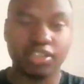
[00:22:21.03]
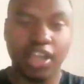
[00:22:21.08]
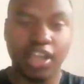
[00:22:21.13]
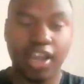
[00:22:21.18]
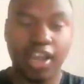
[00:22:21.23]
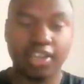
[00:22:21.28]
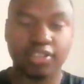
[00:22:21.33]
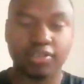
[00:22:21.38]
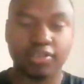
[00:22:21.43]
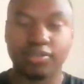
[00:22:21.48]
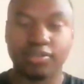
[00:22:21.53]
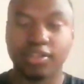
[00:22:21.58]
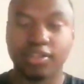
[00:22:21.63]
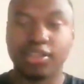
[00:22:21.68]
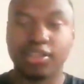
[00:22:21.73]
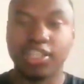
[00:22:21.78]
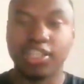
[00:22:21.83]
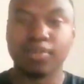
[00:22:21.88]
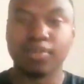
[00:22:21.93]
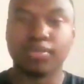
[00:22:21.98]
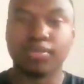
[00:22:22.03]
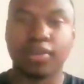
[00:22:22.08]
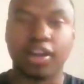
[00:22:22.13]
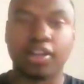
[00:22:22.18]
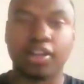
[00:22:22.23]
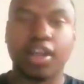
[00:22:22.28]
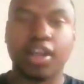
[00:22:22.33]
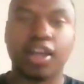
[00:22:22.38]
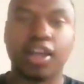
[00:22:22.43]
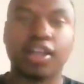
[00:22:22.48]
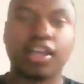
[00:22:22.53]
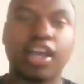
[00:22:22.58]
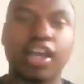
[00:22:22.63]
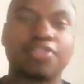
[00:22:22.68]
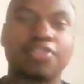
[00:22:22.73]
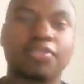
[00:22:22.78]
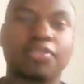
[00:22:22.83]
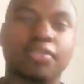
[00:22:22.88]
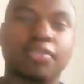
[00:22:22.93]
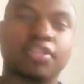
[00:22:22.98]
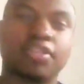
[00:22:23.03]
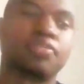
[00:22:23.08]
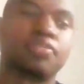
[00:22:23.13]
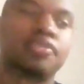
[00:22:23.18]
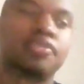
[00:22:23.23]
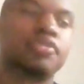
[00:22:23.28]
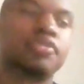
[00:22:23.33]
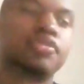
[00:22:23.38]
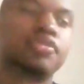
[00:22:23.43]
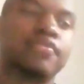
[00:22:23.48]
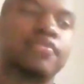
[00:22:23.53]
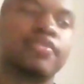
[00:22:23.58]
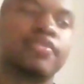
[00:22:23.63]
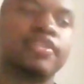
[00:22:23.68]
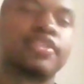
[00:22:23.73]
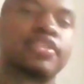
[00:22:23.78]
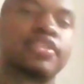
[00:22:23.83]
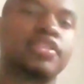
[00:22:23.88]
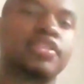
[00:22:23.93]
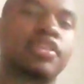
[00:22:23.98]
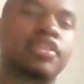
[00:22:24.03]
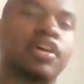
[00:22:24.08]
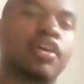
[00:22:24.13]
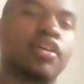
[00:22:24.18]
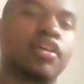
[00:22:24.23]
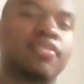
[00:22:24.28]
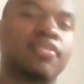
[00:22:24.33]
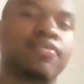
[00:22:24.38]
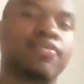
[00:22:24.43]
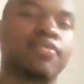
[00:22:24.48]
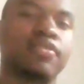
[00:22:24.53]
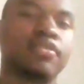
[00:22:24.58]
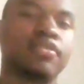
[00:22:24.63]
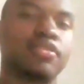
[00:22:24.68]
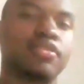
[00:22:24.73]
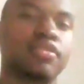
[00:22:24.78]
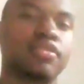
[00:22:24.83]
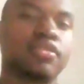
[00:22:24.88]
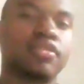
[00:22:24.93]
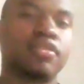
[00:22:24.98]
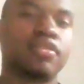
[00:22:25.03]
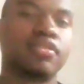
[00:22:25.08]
Jackson, who's a deep threat. Now they have some explosiveness to that offense.